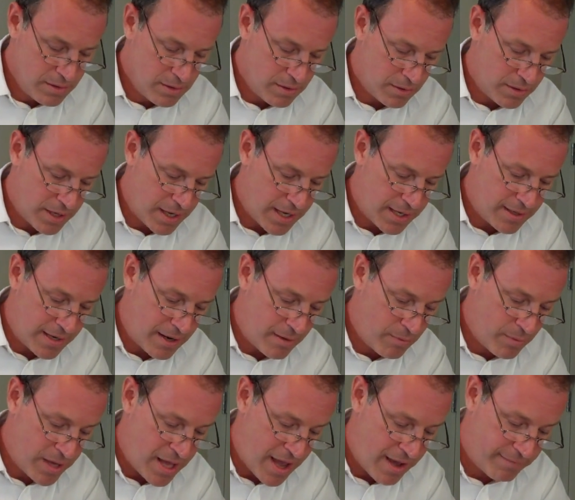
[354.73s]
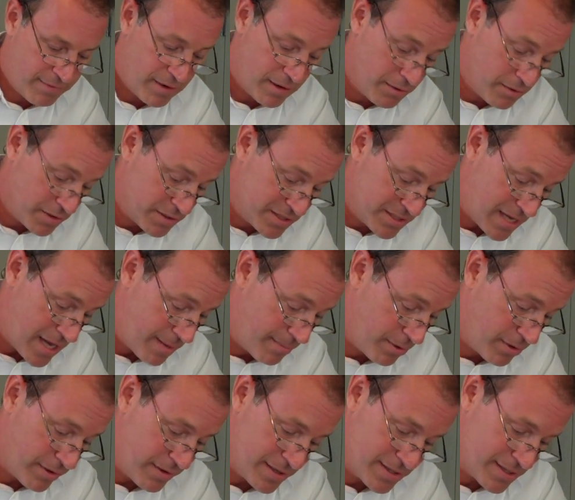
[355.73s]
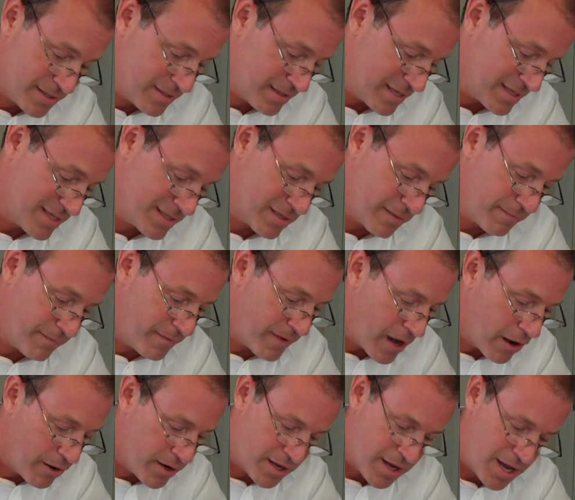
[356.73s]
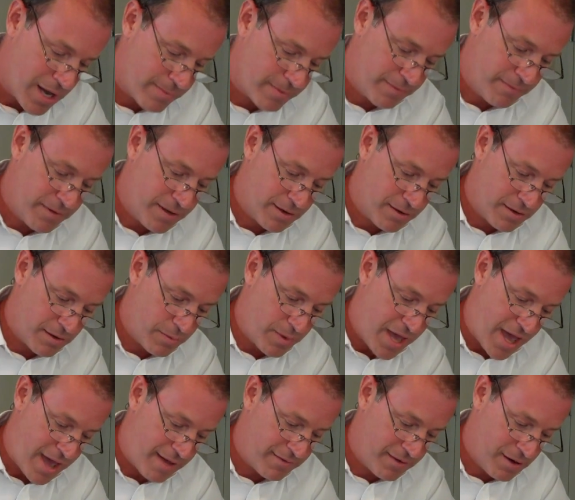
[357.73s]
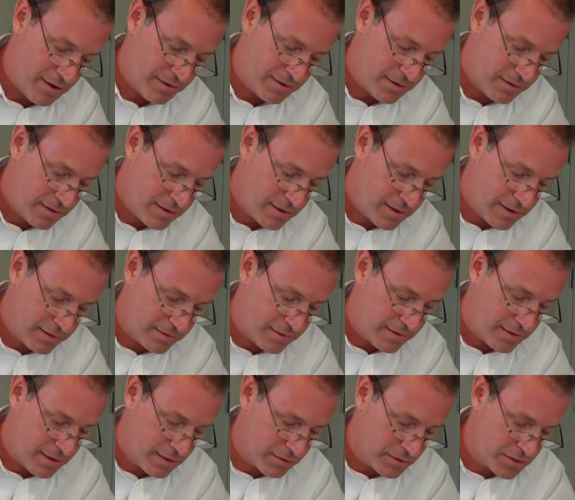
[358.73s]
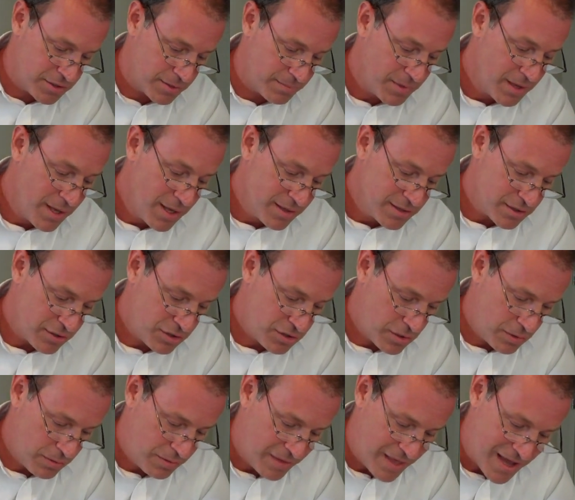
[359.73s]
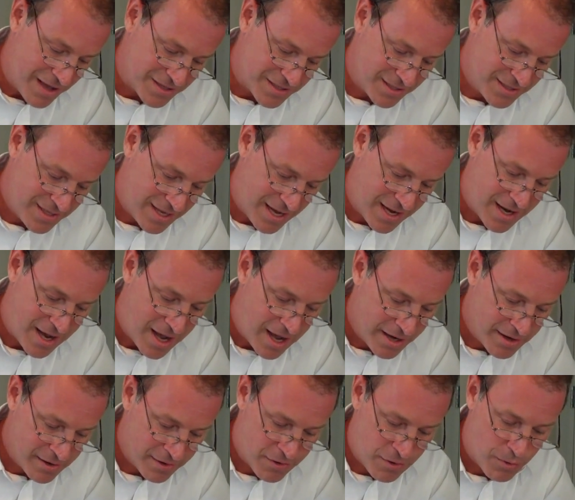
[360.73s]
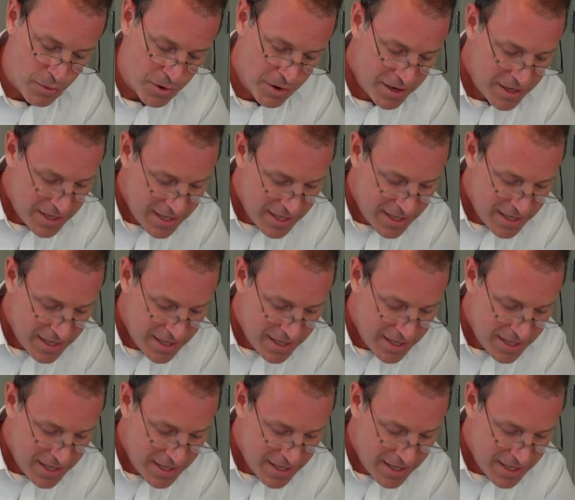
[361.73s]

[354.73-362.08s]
Okay, now we have another example, and this is a very common vehicle that we have here at the dealership. It's a 2010 Honda Accord